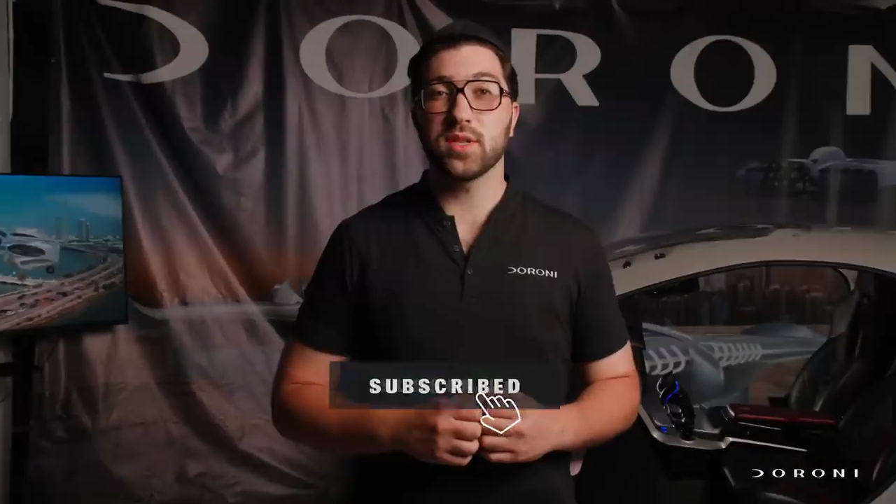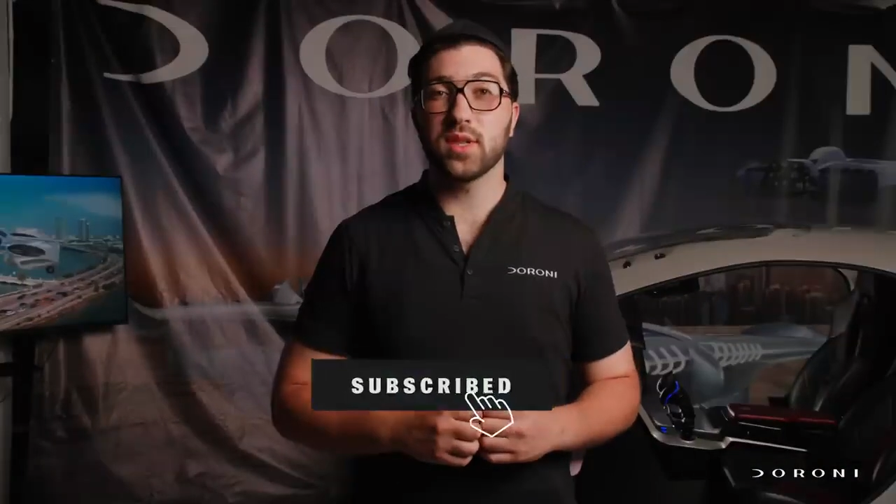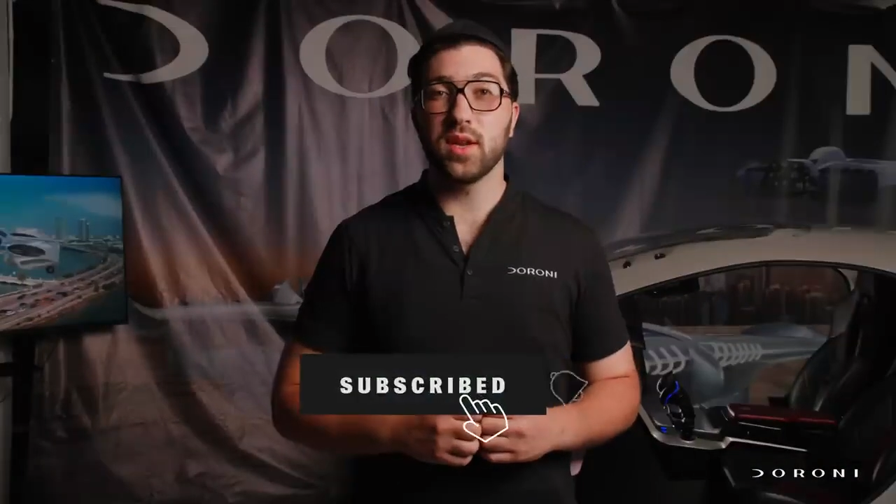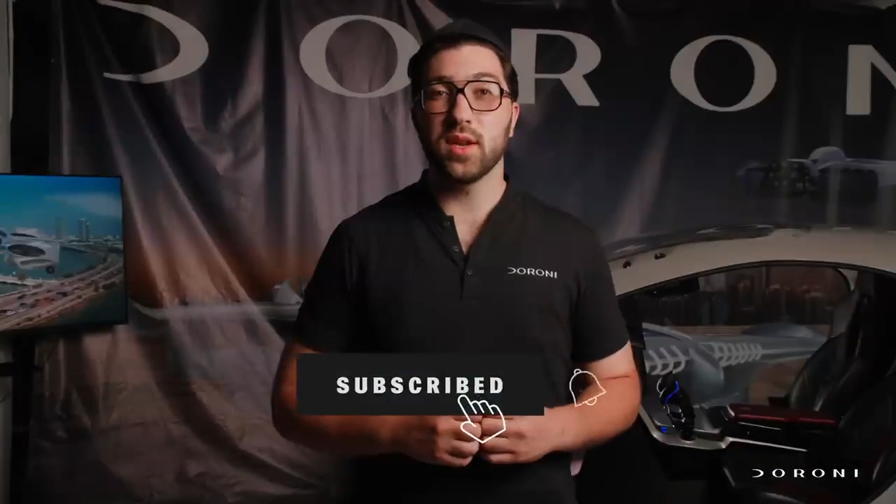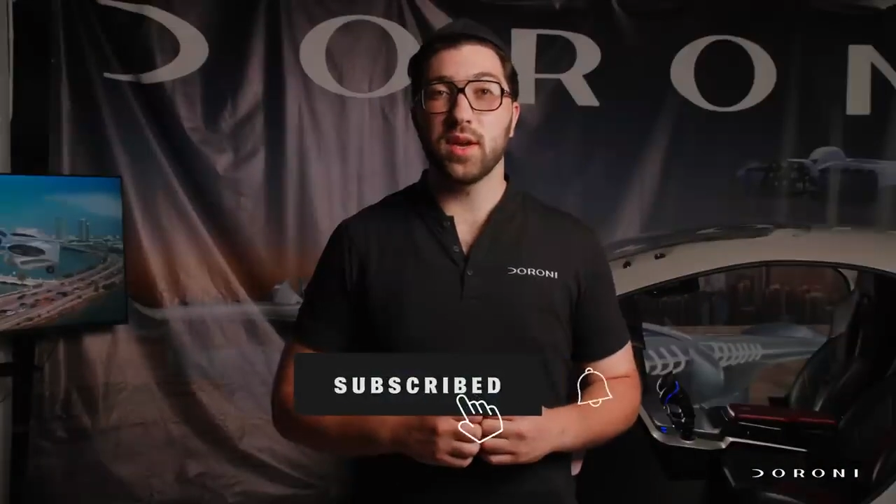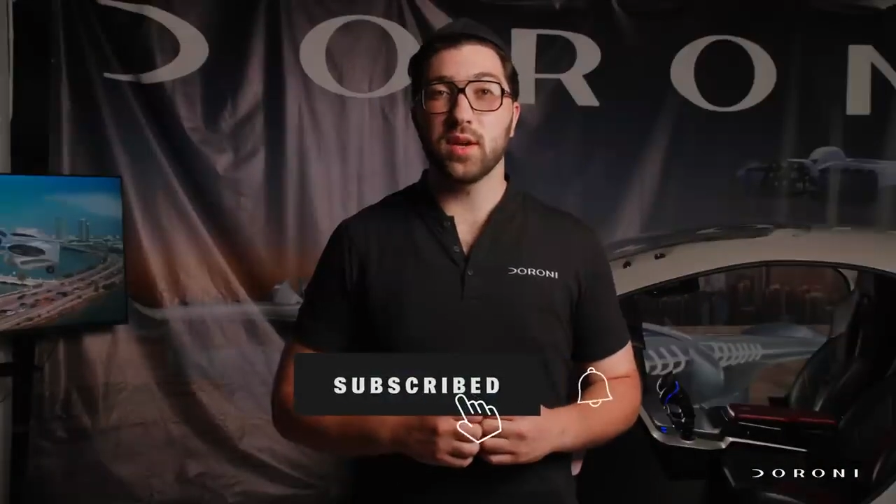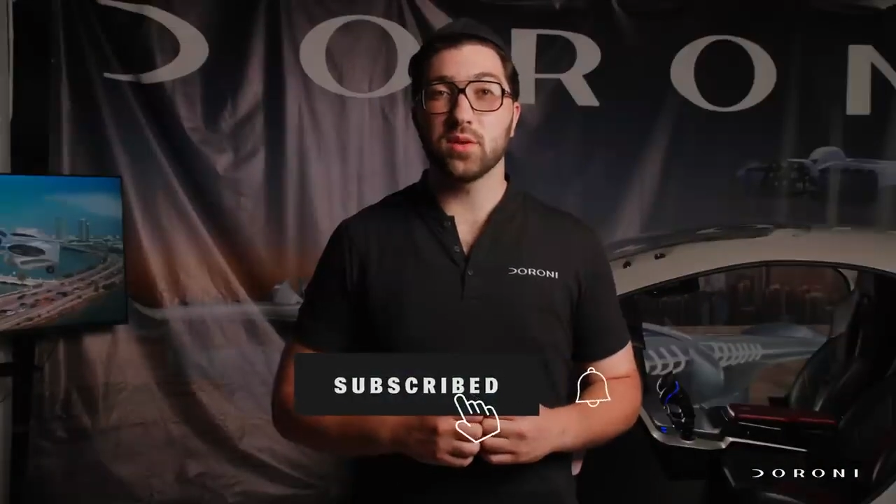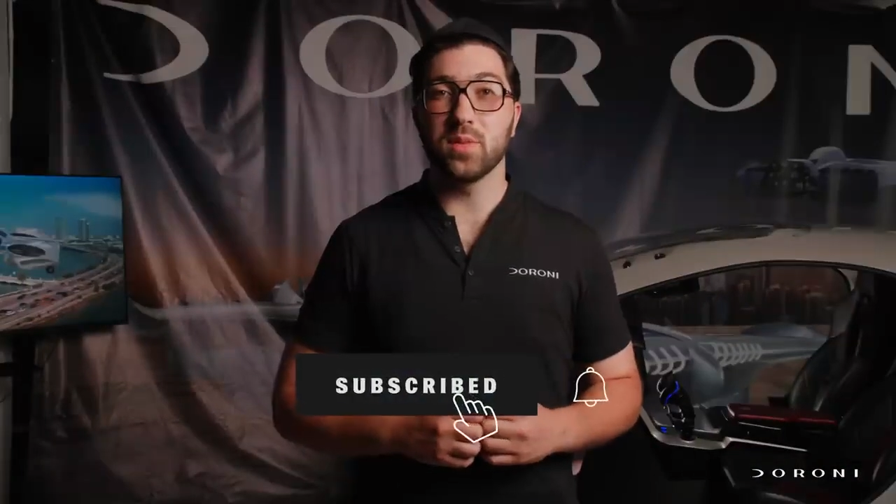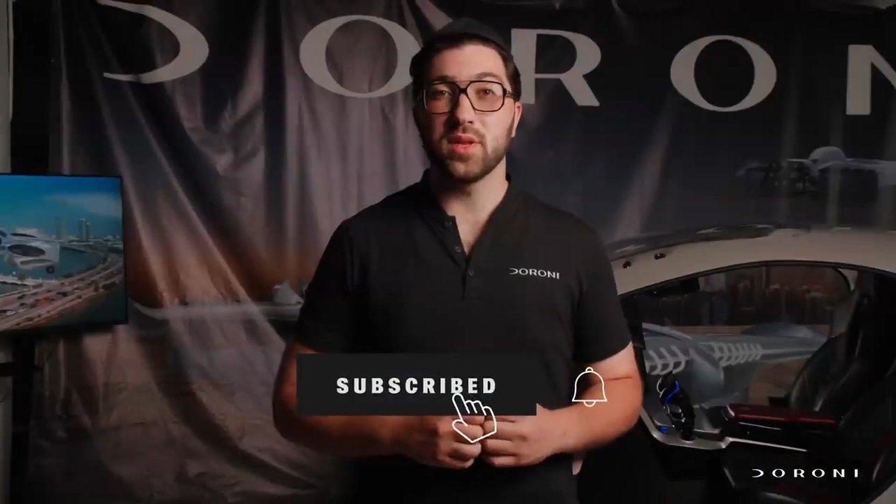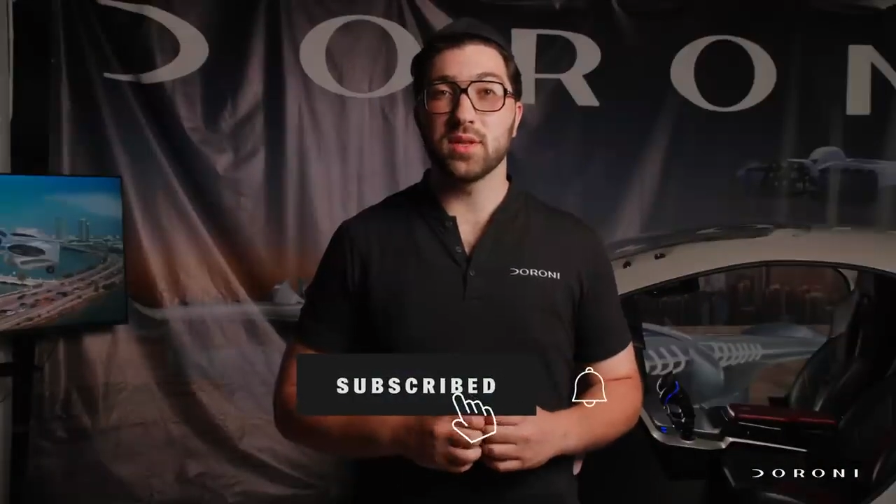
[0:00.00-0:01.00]
exciting
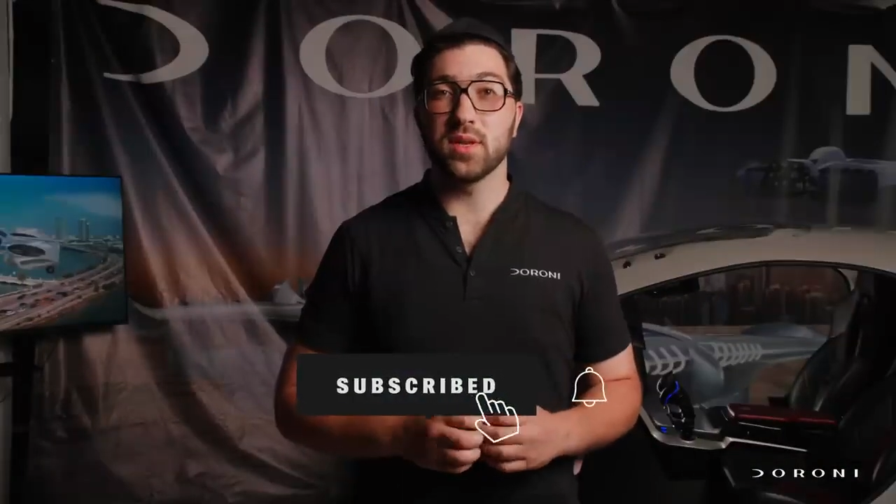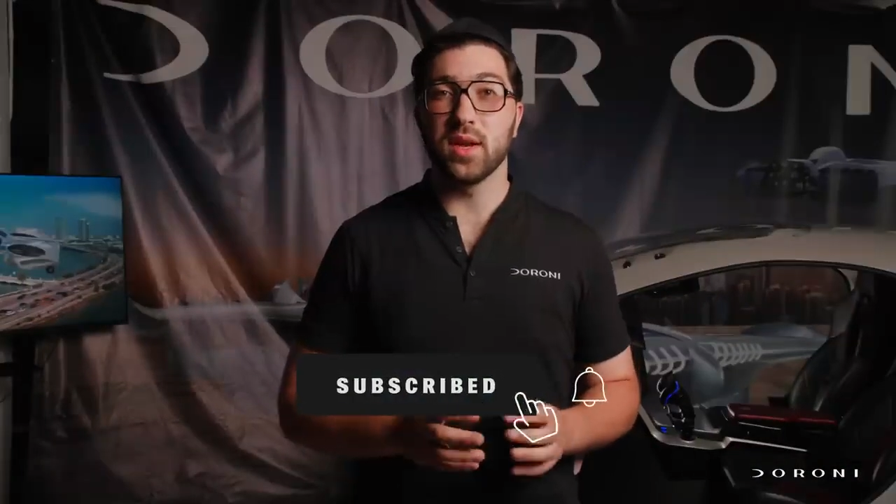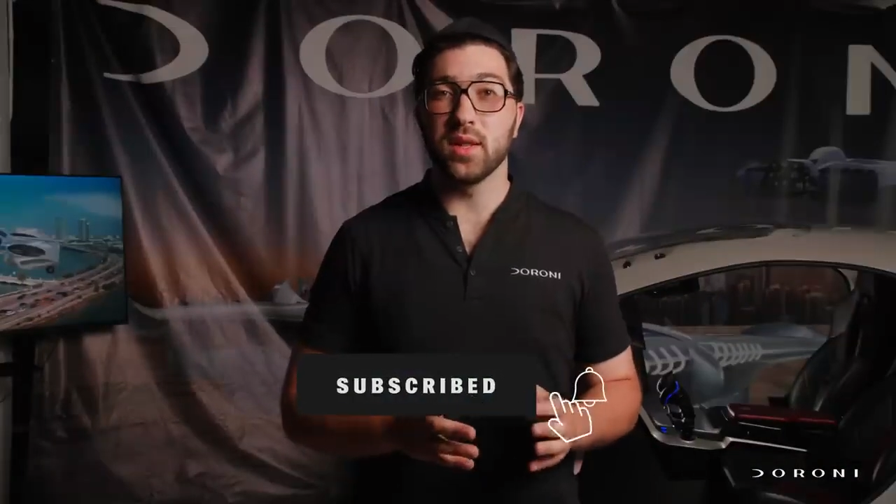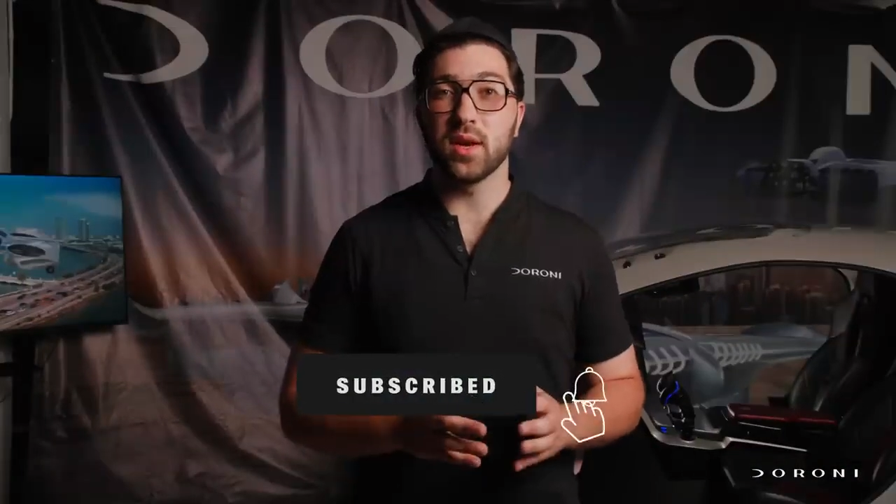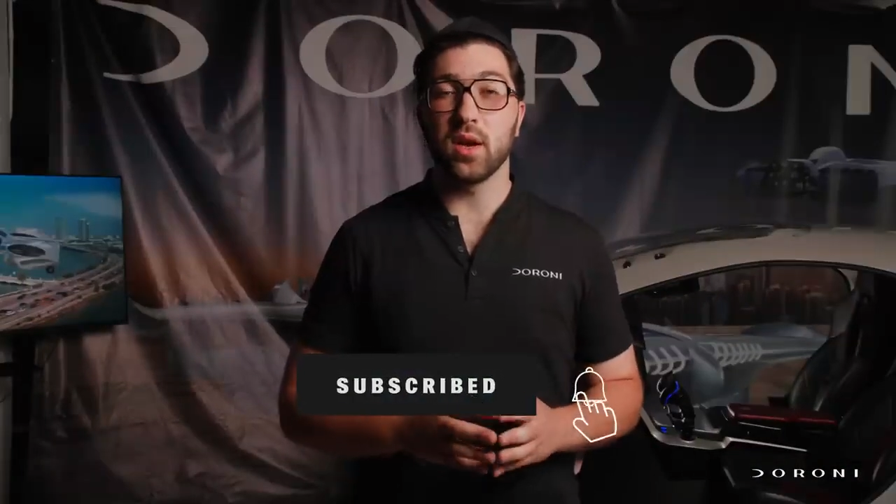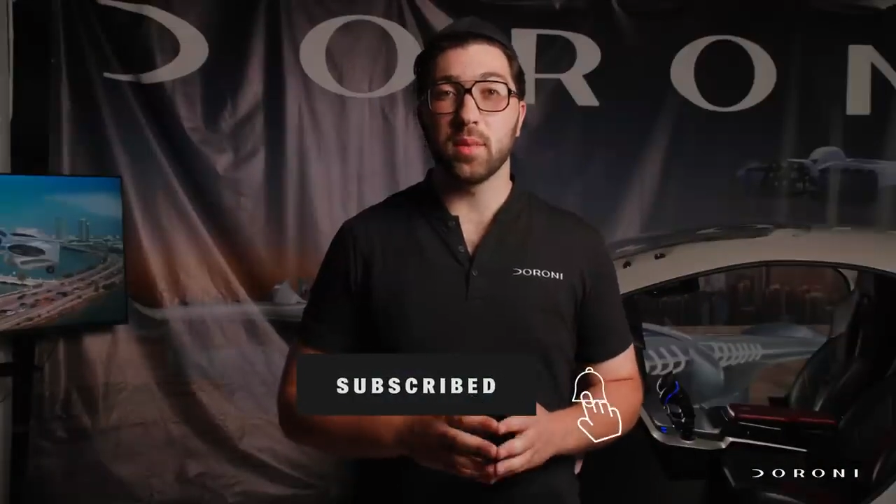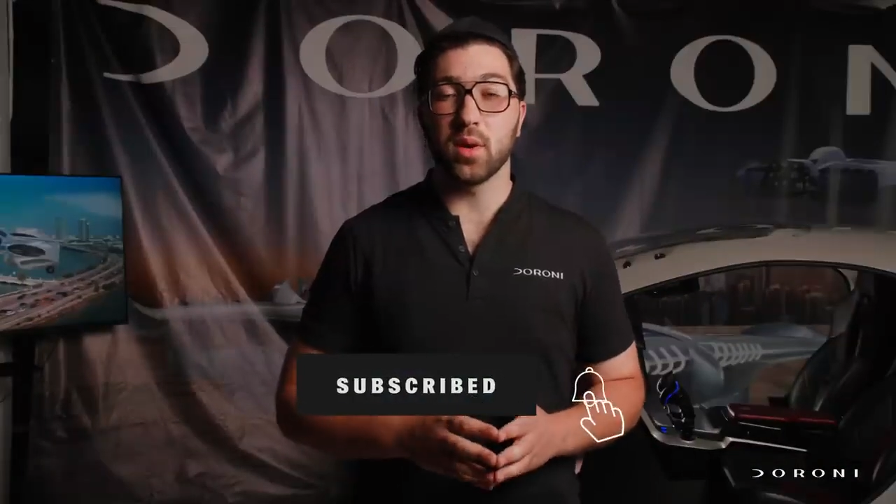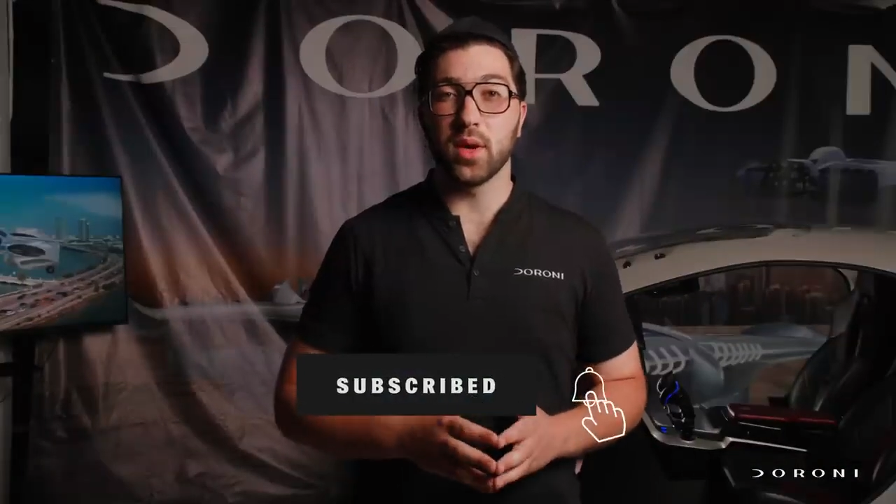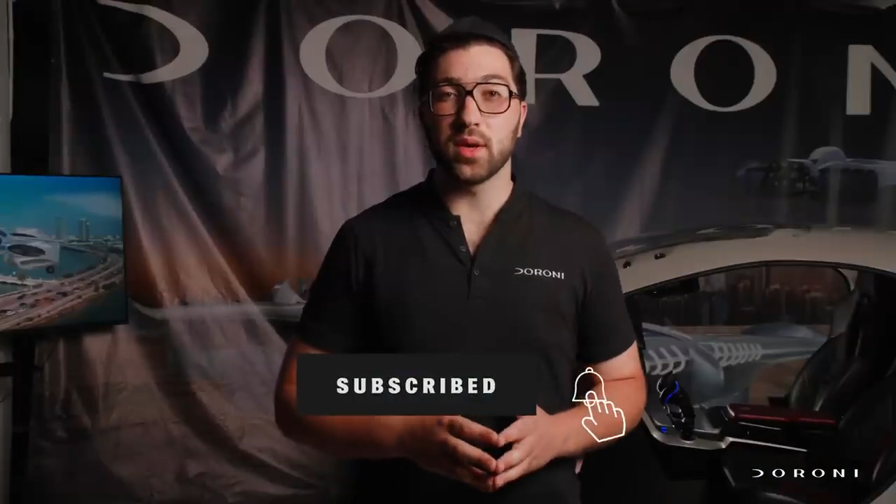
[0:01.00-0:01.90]
announcements in the coming